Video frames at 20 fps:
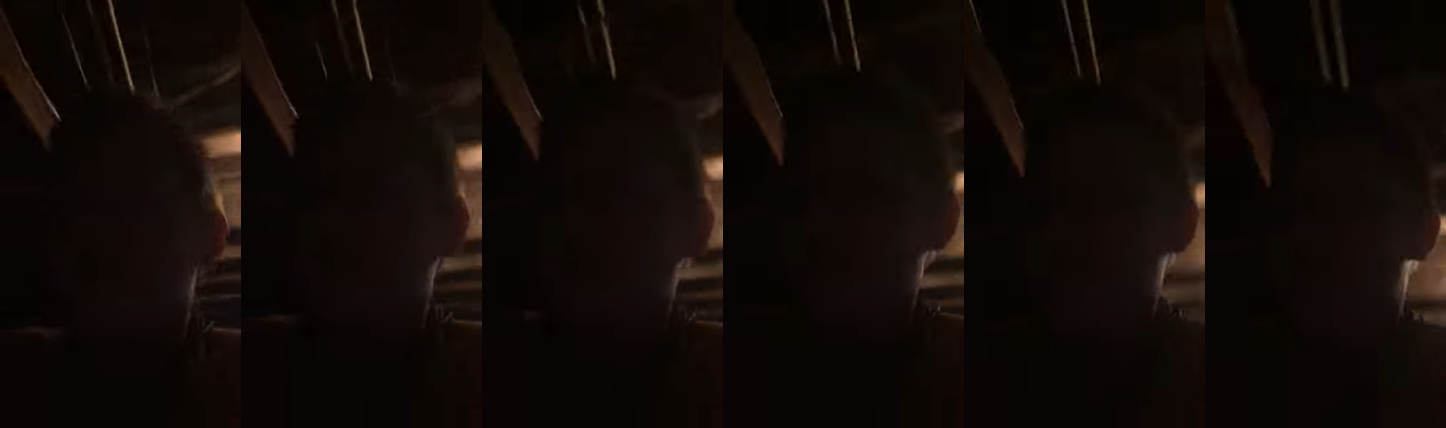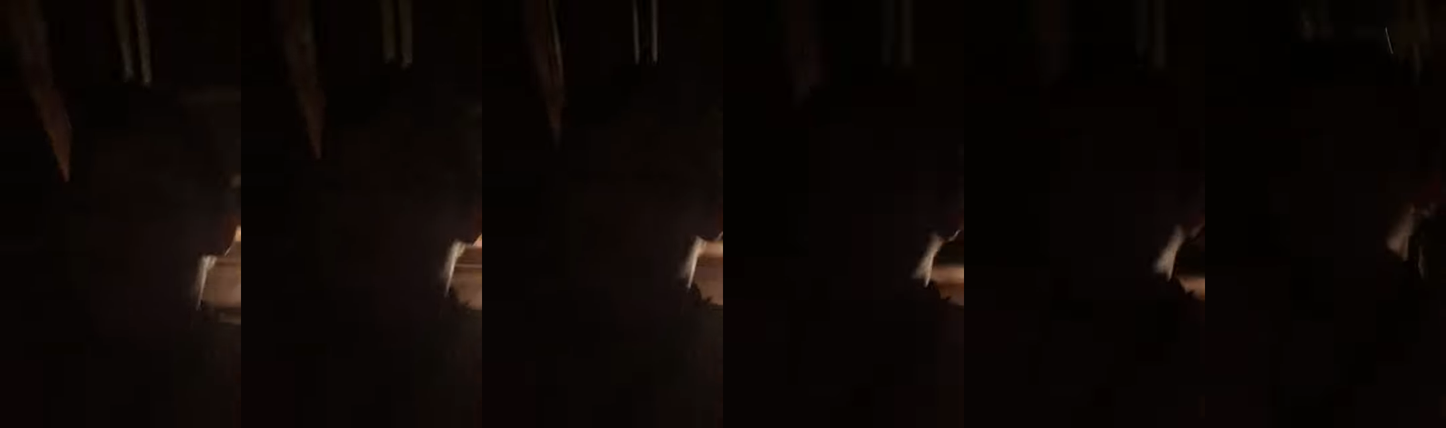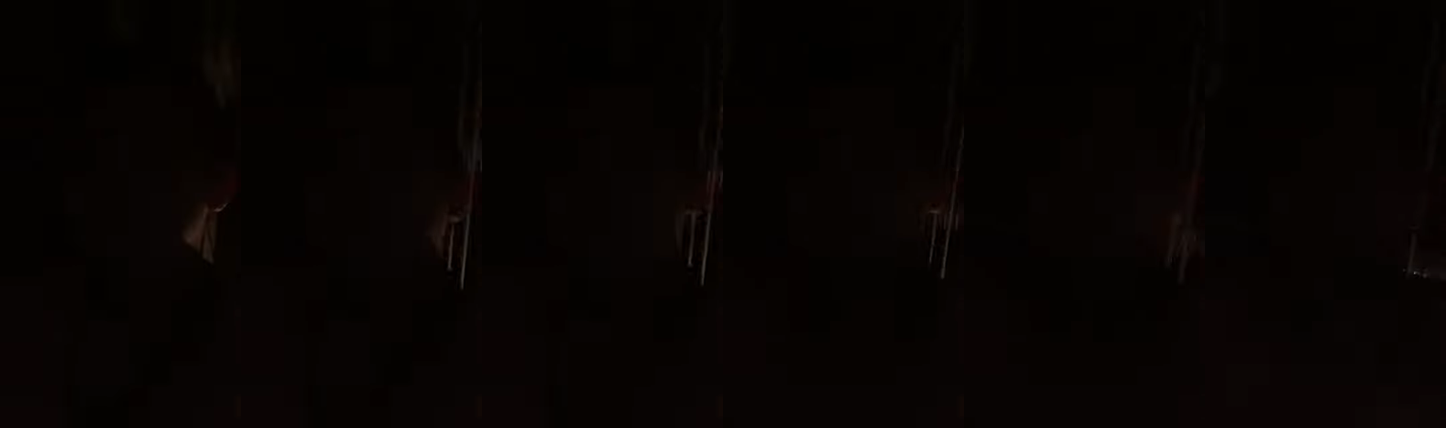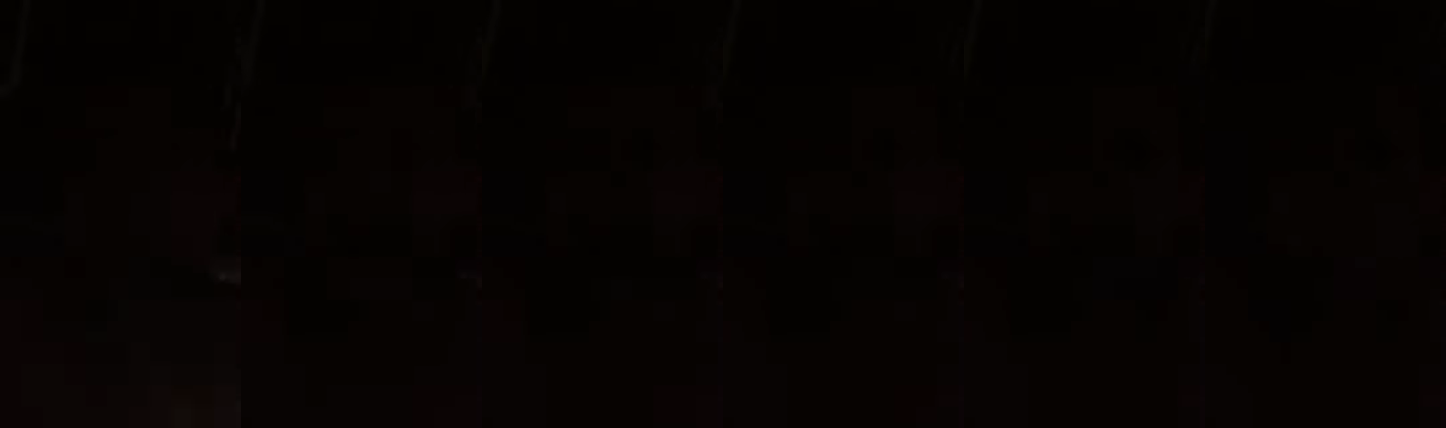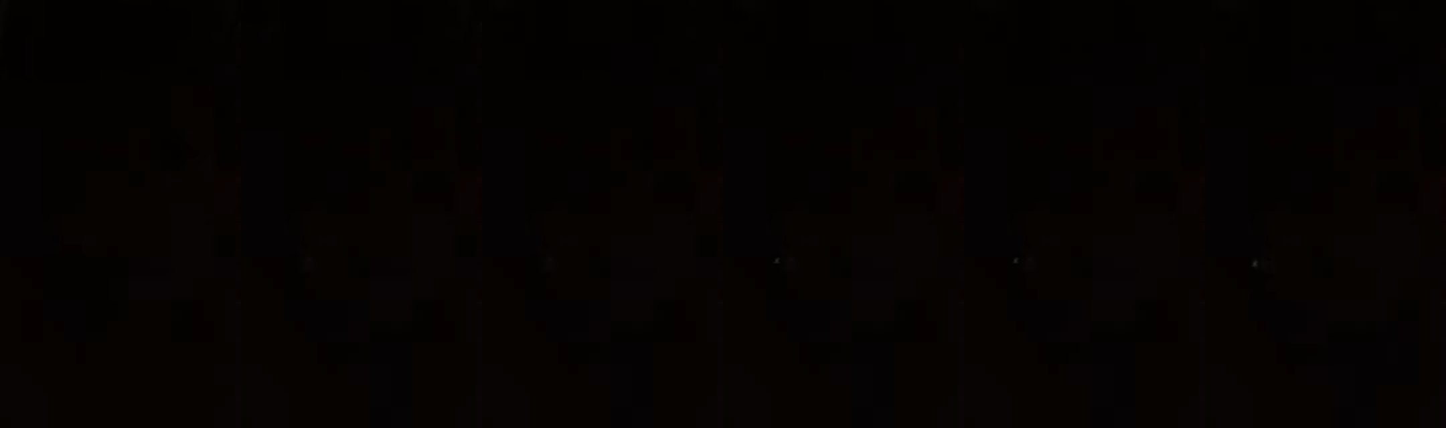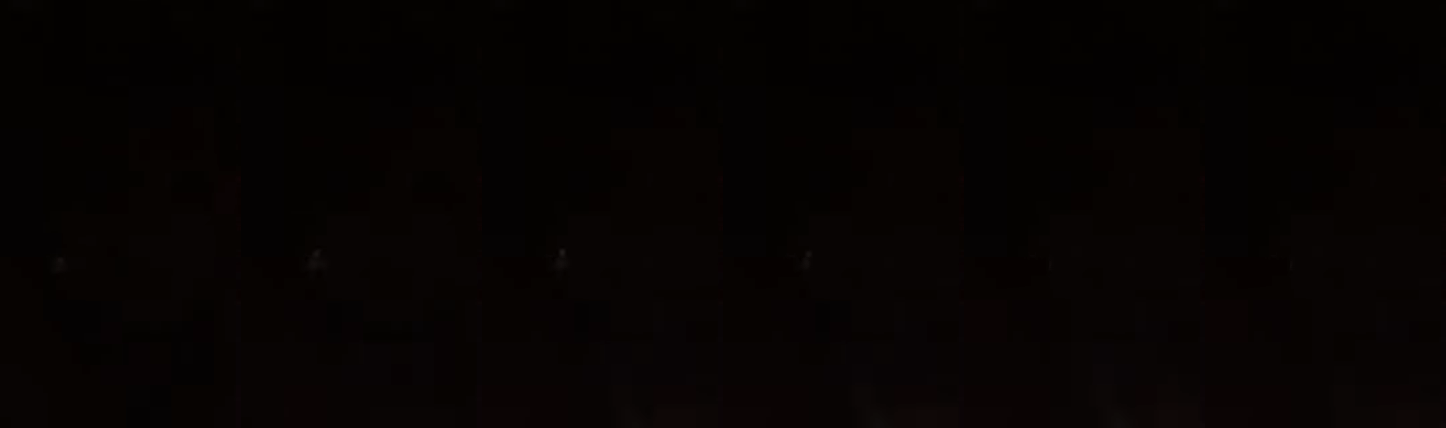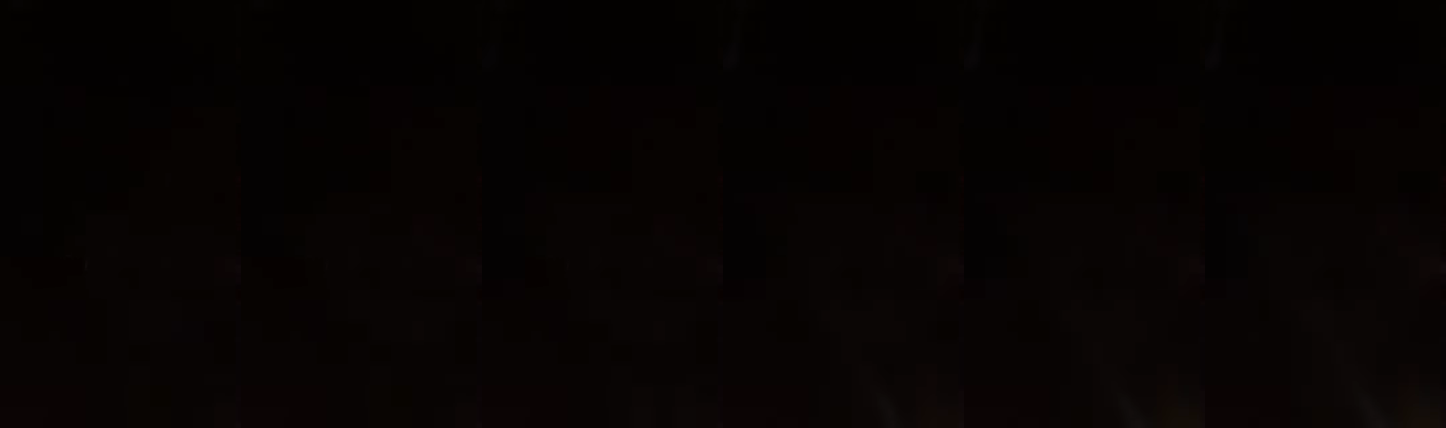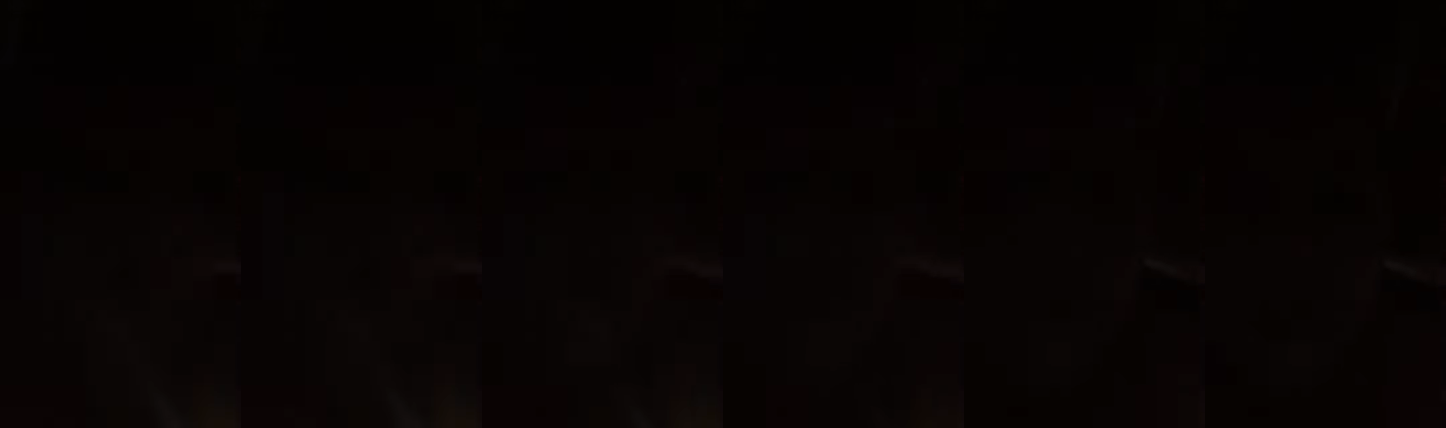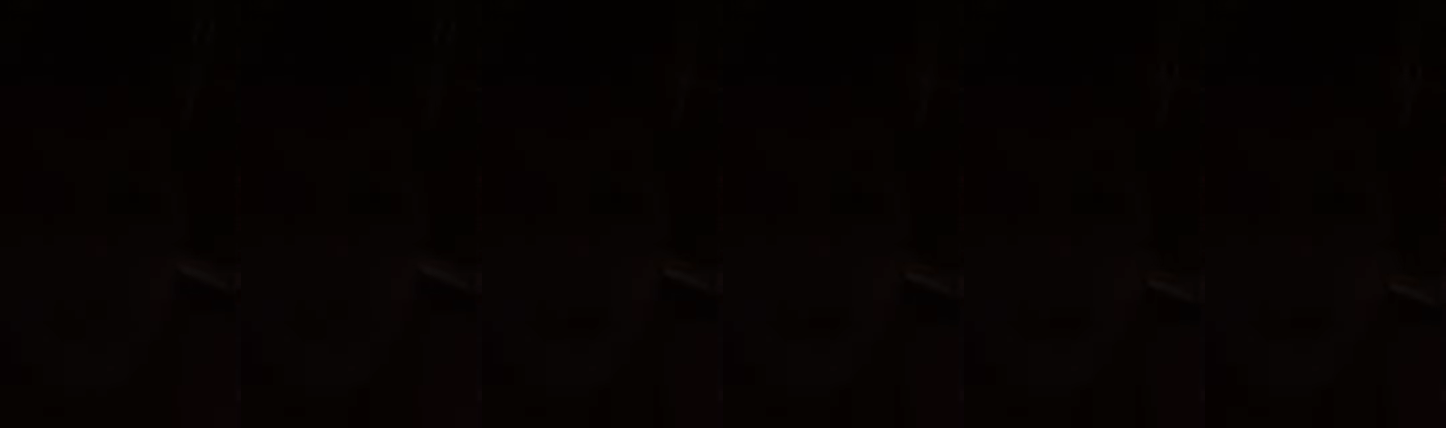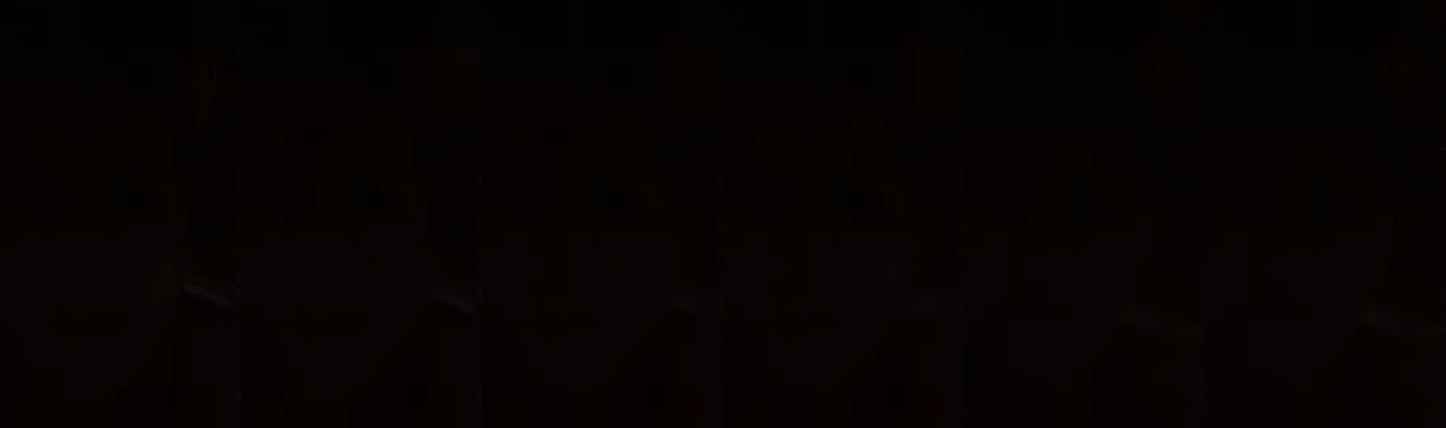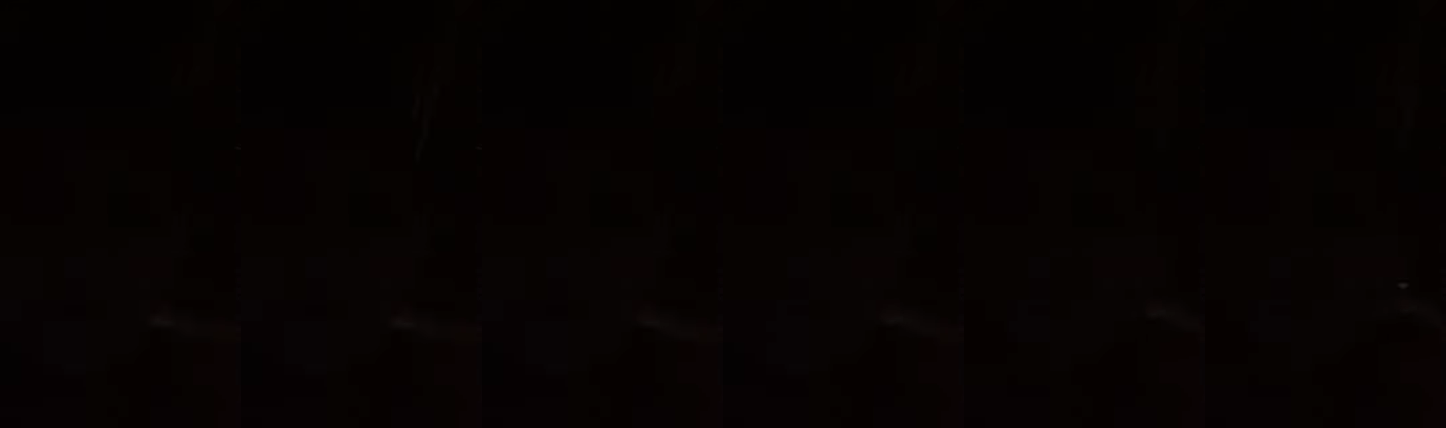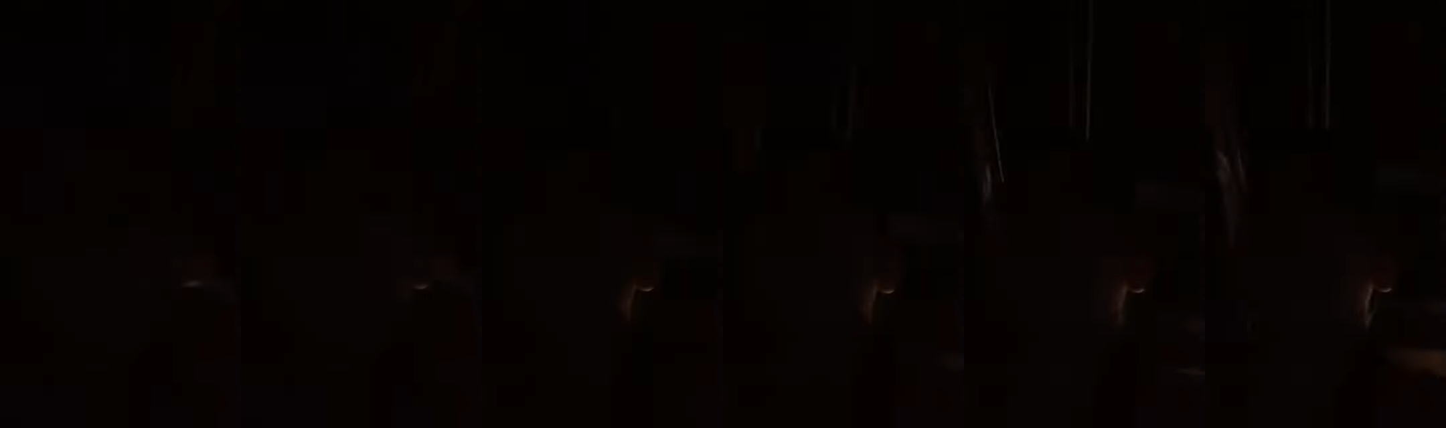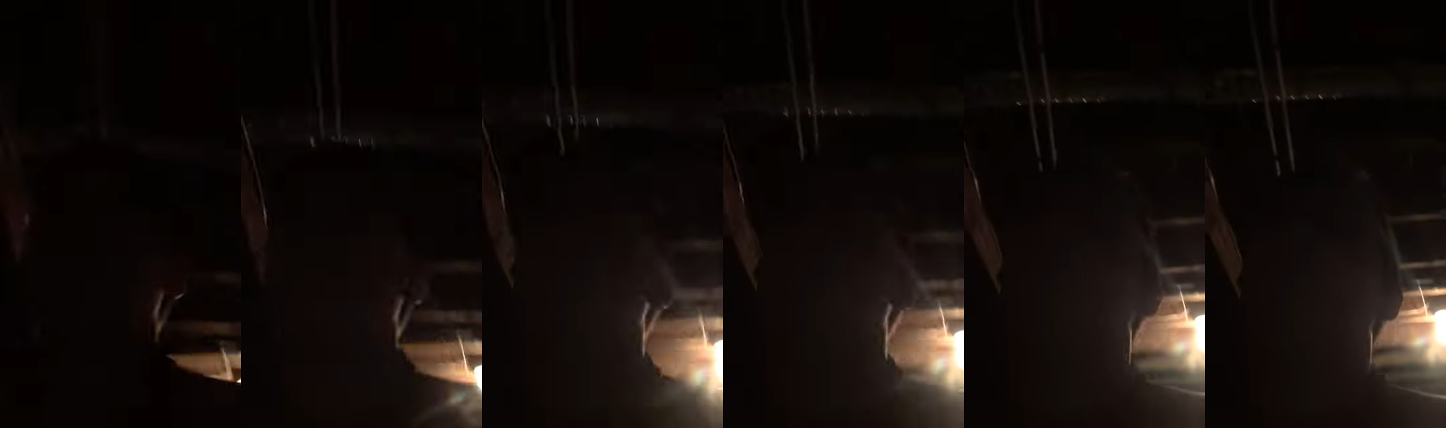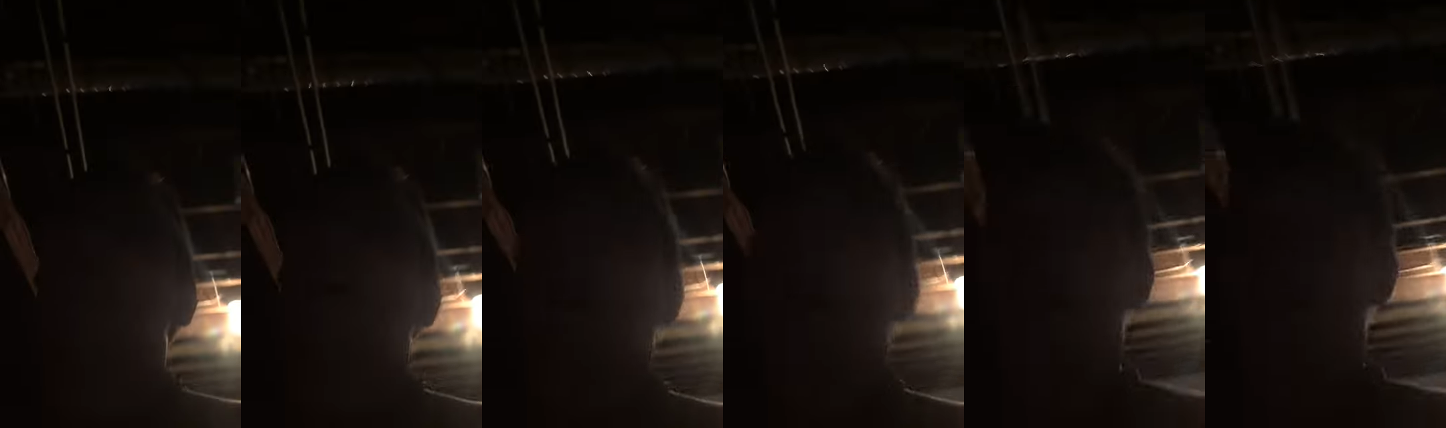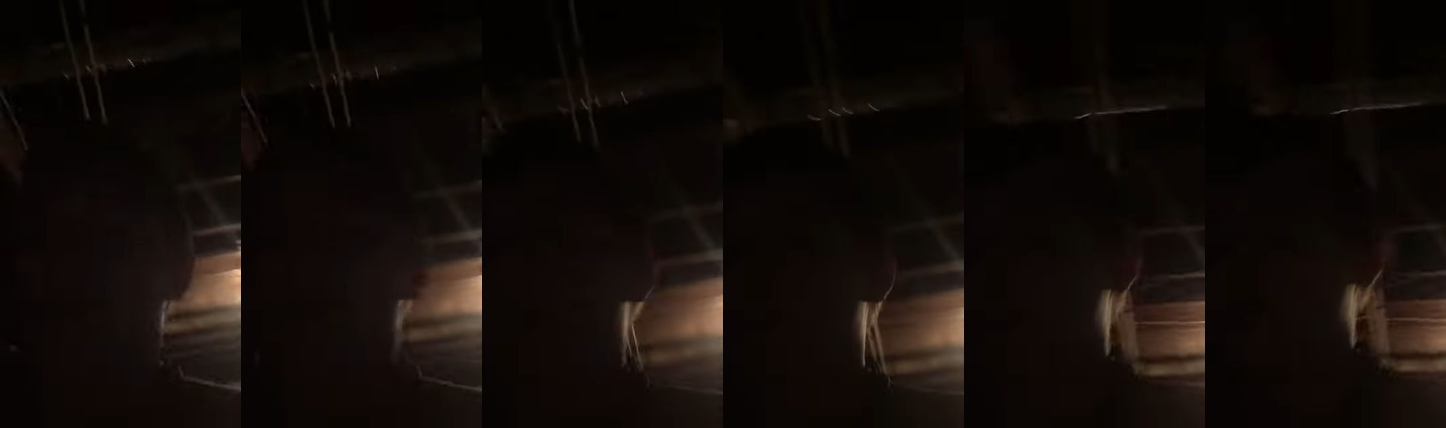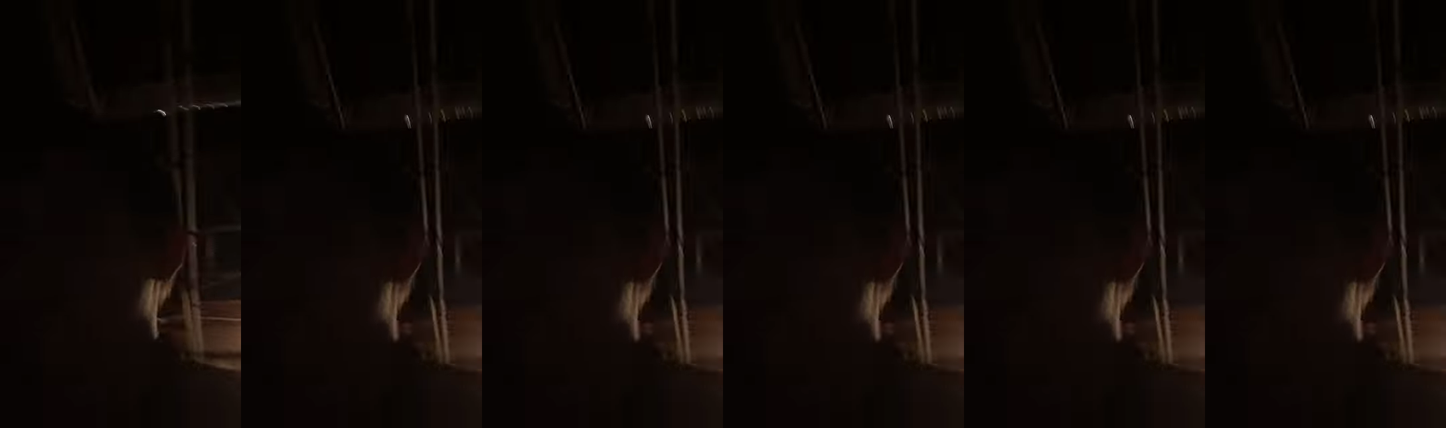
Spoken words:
[unreadable: no face in view]